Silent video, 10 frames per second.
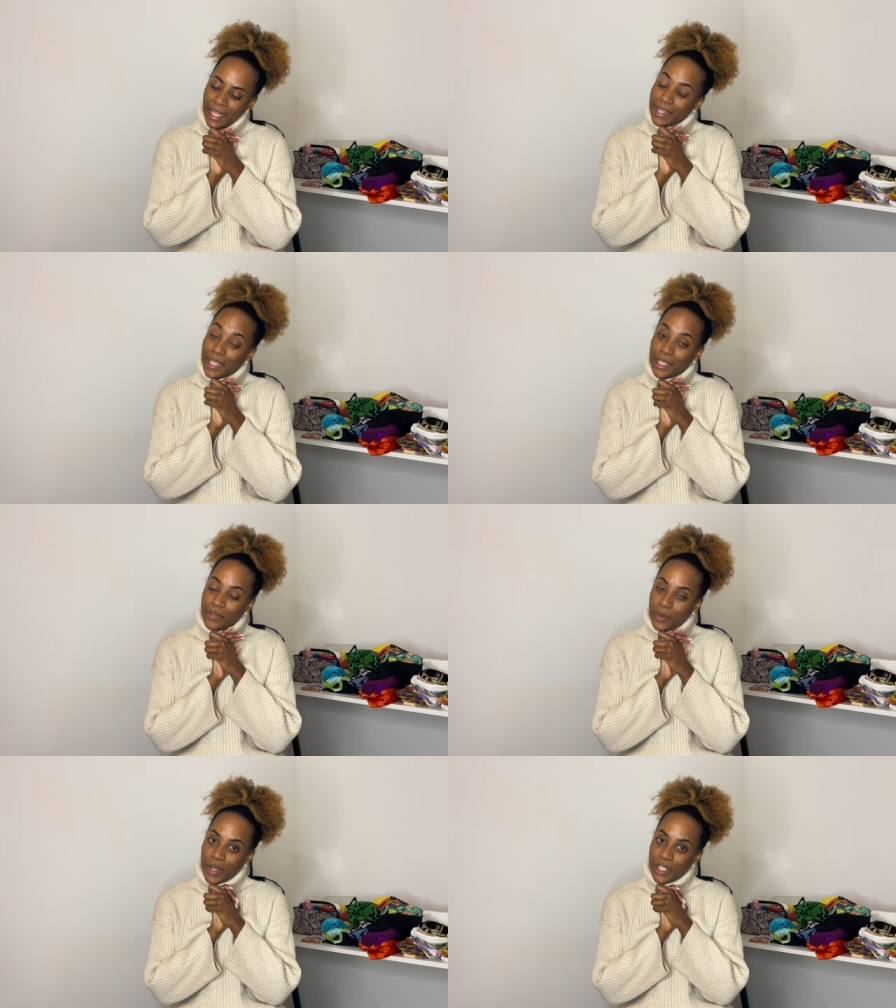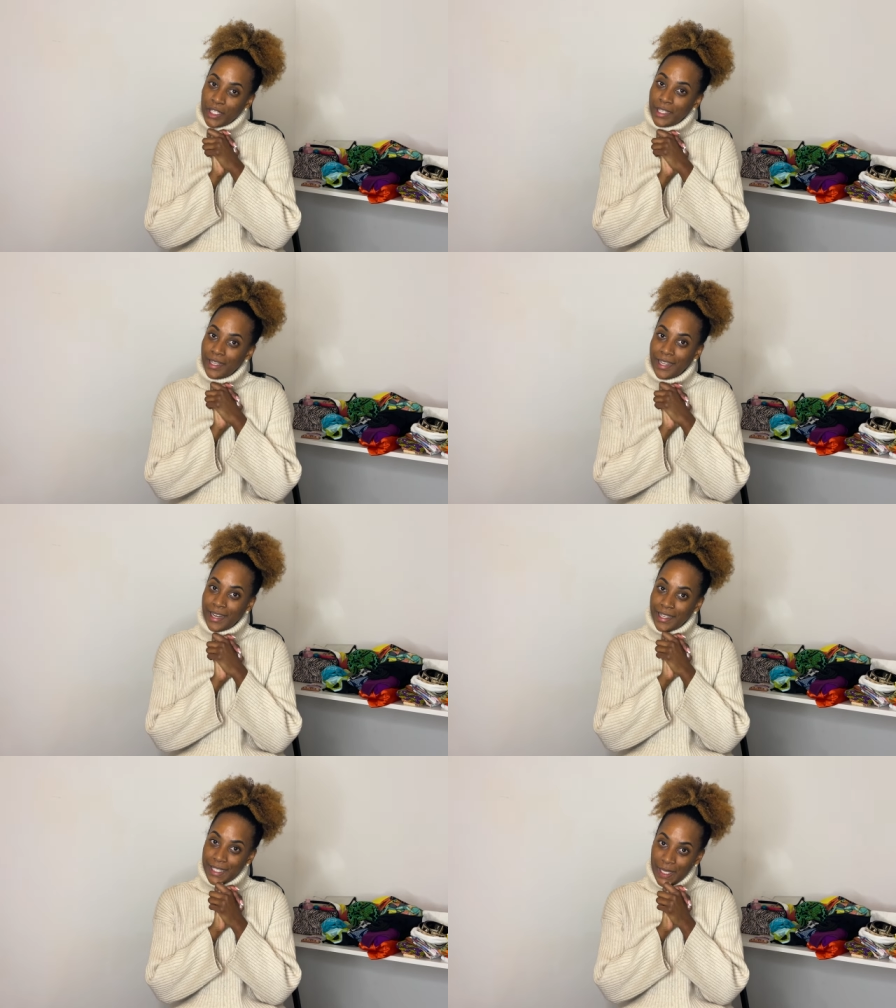Thank you for watching, and I'll
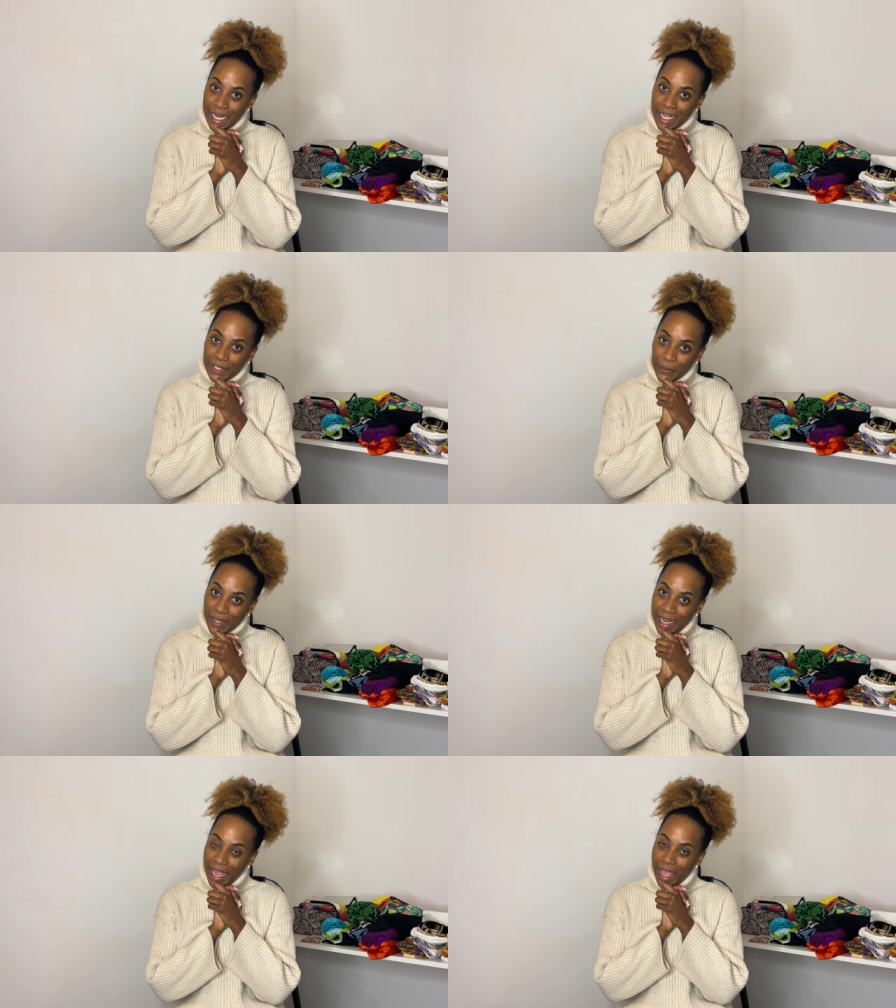see you in the next one.